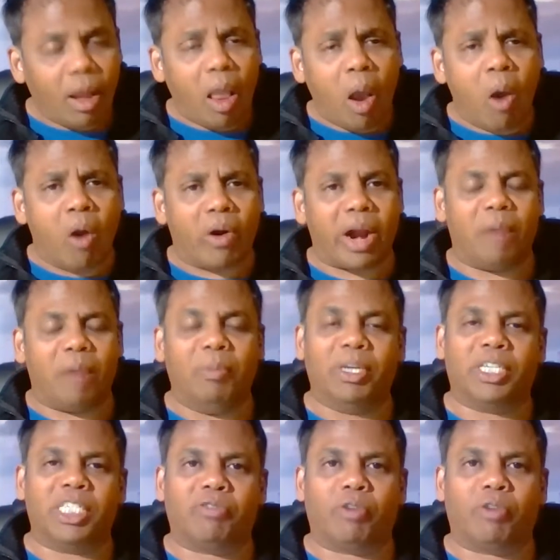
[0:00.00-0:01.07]
or
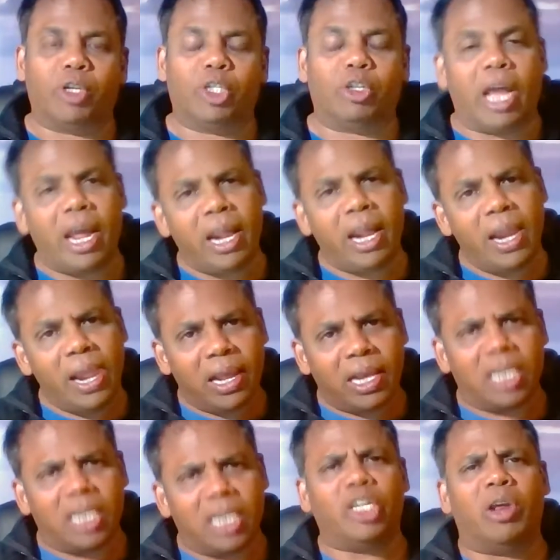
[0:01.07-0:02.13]
admissions for July.
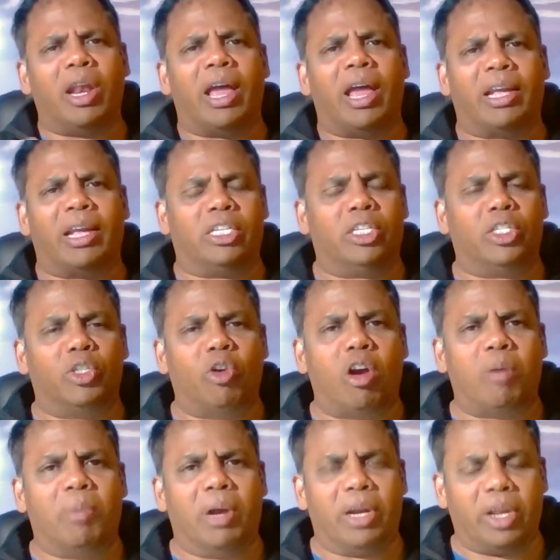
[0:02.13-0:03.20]
Continue like it is
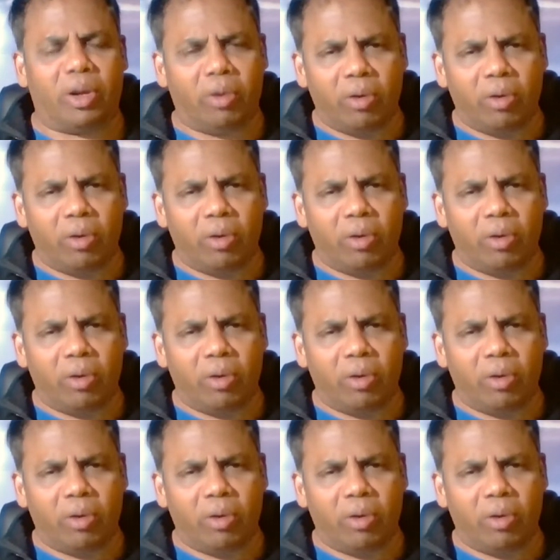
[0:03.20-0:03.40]
normal,